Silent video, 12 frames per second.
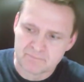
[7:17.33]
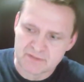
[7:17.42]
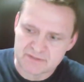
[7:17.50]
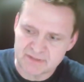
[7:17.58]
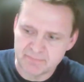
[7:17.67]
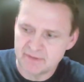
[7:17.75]

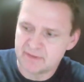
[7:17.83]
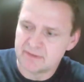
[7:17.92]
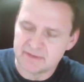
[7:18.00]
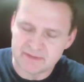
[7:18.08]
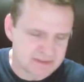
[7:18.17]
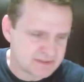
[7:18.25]
something in the
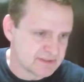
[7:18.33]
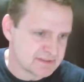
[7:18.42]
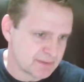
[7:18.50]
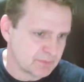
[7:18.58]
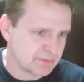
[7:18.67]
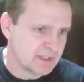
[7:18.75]
distance
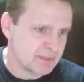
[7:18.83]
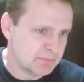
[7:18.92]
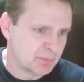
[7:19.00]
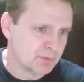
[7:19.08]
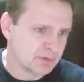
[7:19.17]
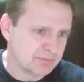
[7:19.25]
that would keep me
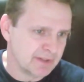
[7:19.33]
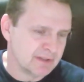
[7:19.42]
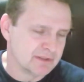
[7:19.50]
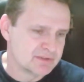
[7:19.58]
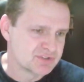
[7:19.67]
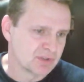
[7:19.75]

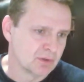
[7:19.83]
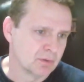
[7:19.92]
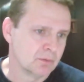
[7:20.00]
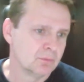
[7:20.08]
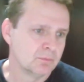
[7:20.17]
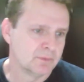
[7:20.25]
motivated.
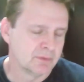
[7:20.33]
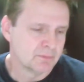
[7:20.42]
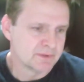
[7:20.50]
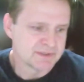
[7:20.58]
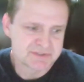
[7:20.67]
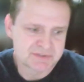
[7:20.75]
So when it
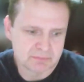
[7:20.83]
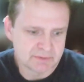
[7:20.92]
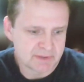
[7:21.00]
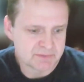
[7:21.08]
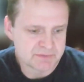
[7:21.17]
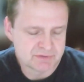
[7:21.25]
was when
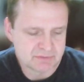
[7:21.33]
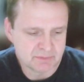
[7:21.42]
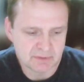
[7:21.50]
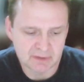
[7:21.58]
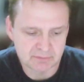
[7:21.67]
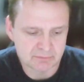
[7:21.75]
I was doing a
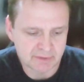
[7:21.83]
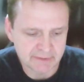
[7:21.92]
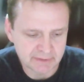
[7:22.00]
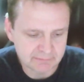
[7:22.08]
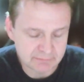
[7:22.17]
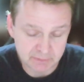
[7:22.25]
lot of
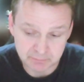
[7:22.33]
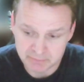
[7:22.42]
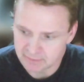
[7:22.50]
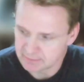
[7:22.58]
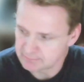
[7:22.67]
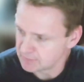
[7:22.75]
running, it'd be
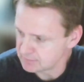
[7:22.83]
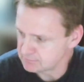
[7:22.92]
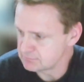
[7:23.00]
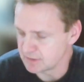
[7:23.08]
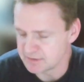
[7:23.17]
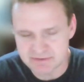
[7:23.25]
like I'd,
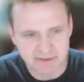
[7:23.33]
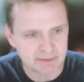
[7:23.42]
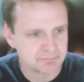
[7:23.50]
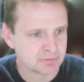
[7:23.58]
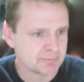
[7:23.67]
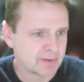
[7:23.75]
I'd sign up
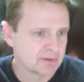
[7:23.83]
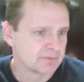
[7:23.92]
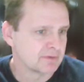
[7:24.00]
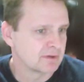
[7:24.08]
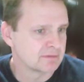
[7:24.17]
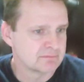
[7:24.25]
for a
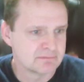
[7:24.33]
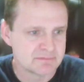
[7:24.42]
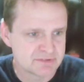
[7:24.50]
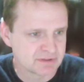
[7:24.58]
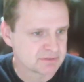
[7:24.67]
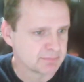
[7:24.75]
marathon
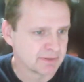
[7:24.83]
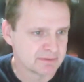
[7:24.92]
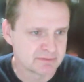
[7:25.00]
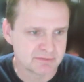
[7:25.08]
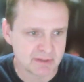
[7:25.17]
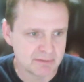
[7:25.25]
six
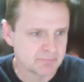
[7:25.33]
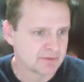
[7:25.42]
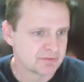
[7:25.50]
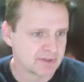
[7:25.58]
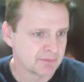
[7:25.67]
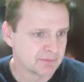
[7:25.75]
months, eight months
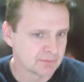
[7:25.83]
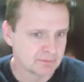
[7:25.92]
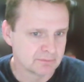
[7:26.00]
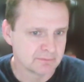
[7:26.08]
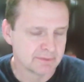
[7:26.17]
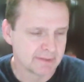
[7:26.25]
down the
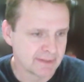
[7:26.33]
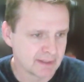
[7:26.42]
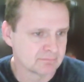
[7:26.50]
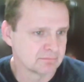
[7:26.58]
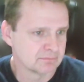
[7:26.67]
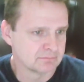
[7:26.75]
road, and that
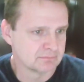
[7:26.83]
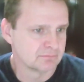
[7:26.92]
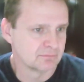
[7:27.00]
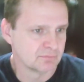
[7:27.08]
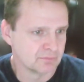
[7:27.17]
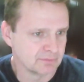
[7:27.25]

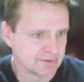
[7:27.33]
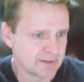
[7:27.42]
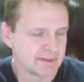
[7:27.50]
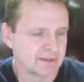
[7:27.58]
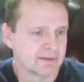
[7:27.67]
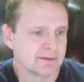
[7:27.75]
really
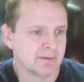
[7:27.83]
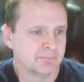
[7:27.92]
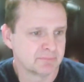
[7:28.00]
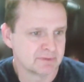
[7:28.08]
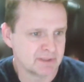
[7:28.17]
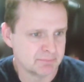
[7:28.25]
kind of helped
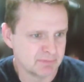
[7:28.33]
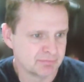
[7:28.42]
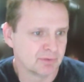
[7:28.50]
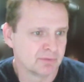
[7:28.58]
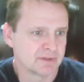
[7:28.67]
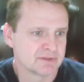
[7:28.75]
keep me
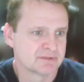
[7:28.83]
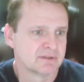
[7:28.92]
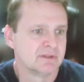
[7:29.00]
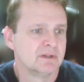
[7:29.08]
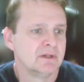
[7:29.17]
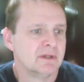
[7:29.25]
focused.
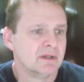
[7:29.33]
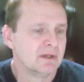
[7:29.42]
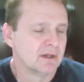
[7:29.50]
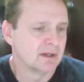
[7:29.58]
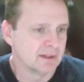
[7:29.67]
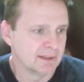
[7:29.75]

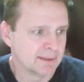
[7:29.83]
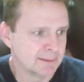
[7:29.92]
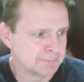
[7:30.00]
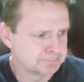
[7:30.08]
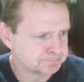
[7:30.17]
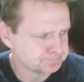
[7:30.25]

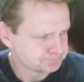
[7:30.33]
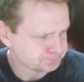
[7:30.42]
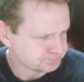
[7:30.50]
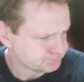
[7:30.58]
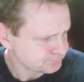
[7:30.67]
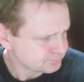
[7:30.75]
Um,
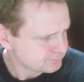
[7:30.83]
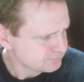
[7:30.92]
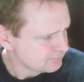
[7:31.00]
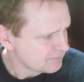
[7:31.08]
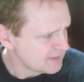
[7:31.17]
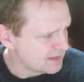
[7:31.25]

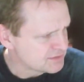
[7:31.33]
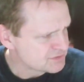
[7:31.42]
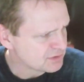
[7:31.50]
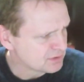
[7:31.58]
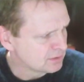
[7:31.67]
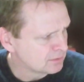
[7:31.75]
and
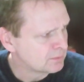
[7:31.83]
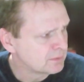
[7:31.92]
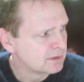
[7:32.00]
so